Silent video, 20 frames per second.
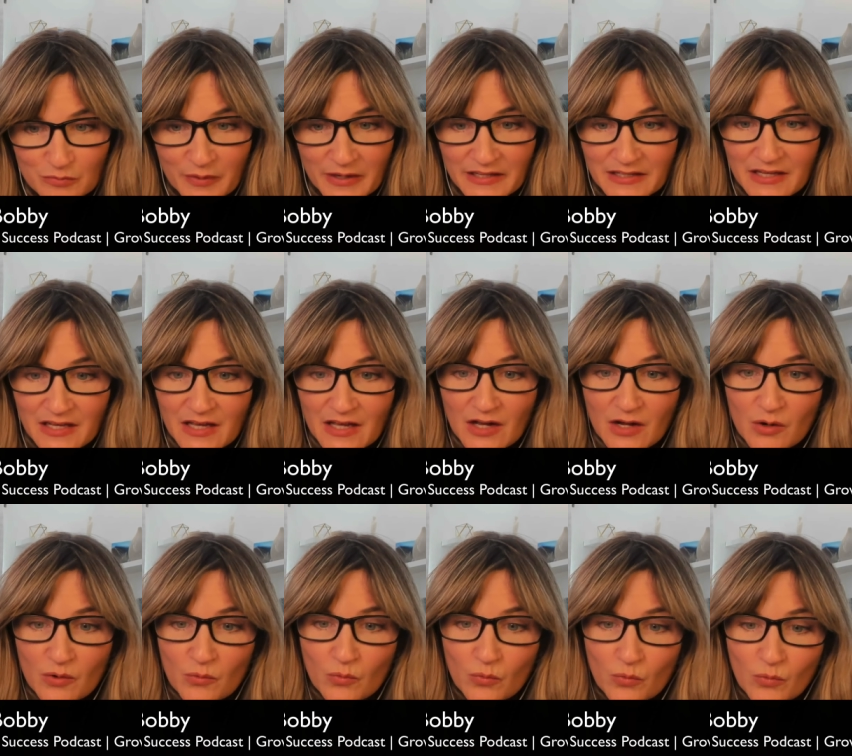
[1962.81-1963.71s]
But
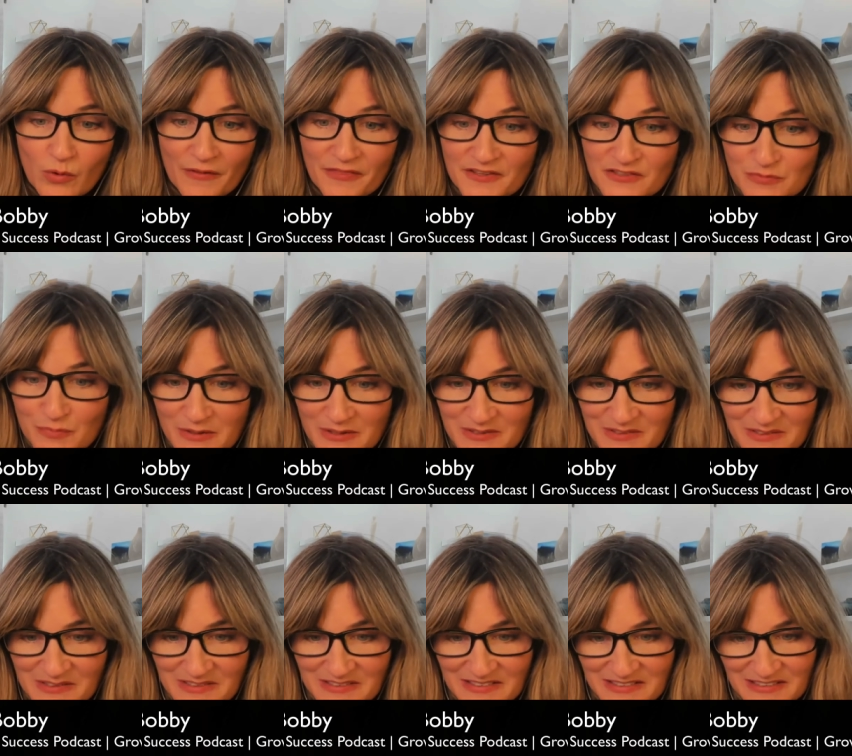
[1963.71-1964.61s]
what this
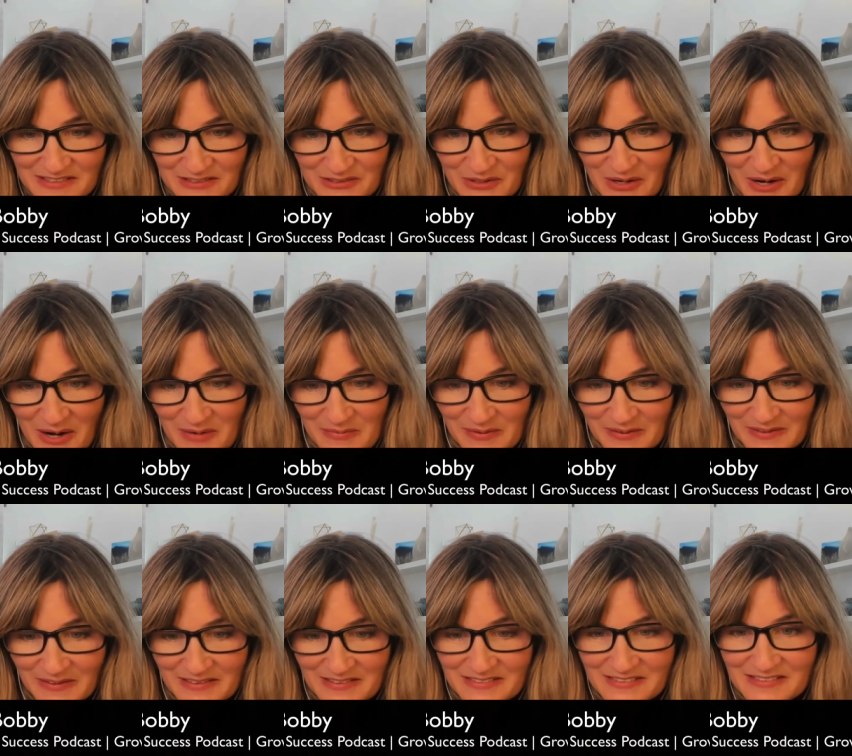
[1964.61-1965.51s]
person is
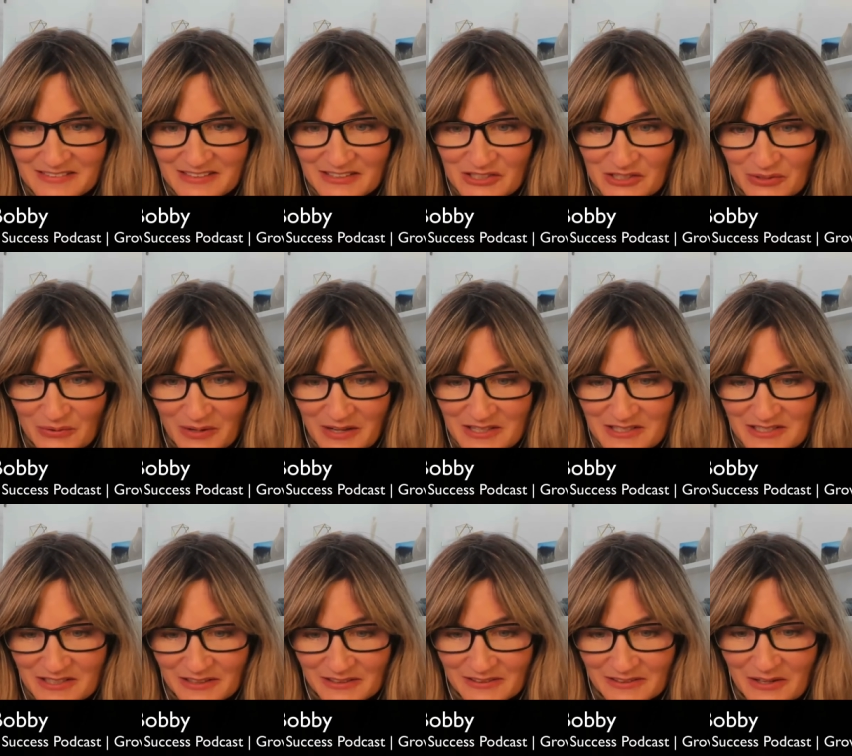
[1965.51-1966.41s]
describing is a
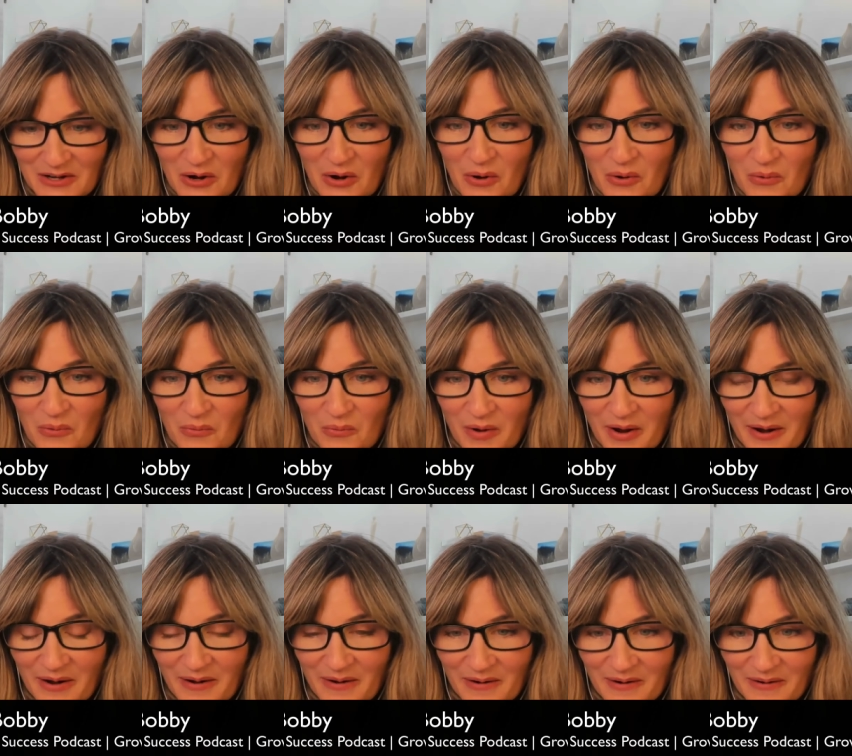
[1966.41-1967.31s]
situation
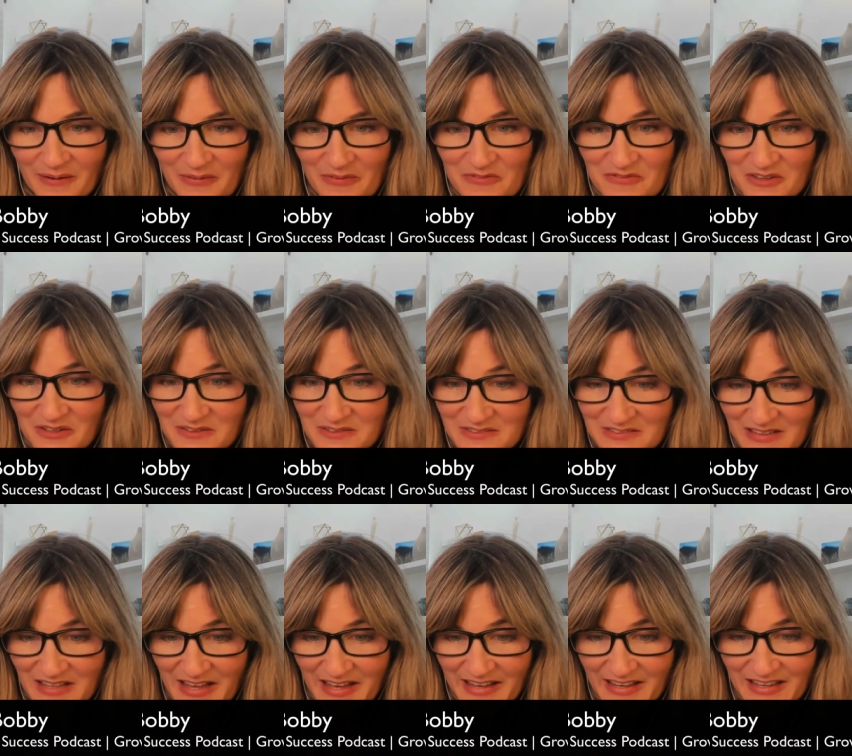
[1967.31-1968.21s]
where it feels
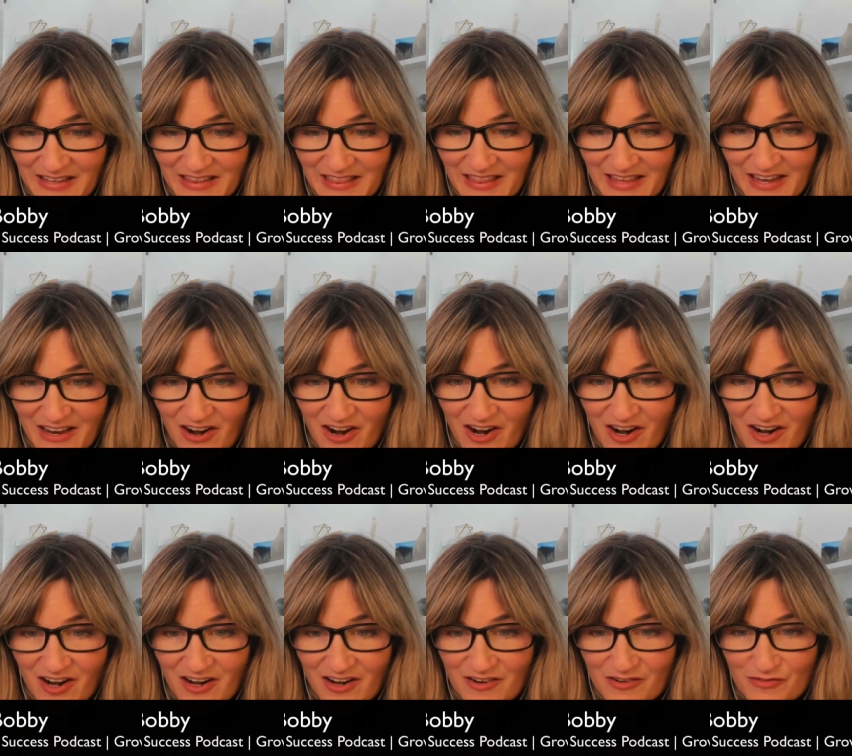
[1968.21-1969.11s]
like they
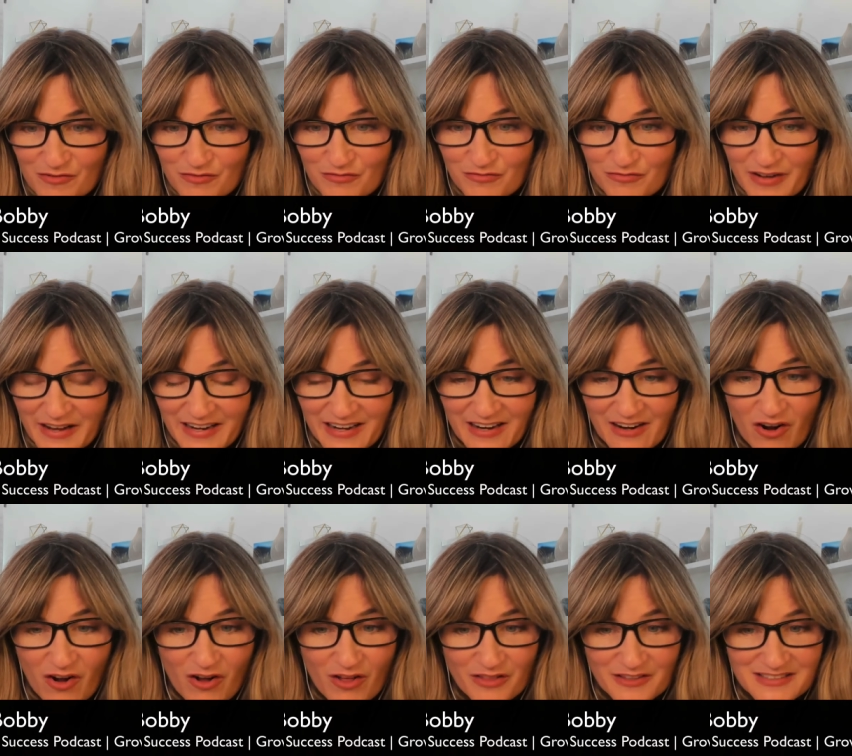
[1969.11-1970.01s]
are fighting
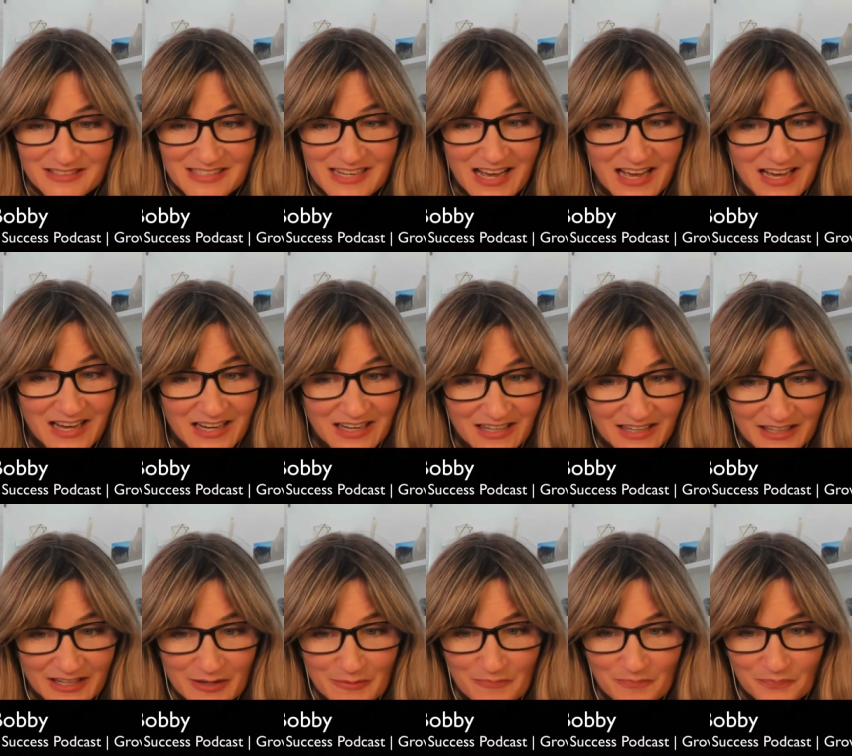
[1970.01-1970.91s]
all the
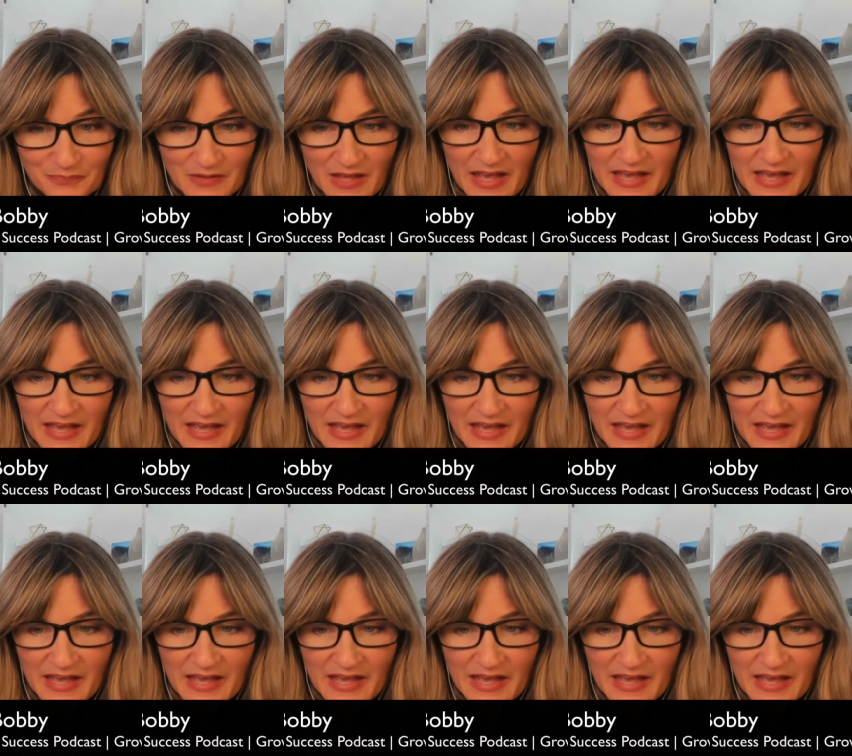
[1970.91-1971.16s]
time,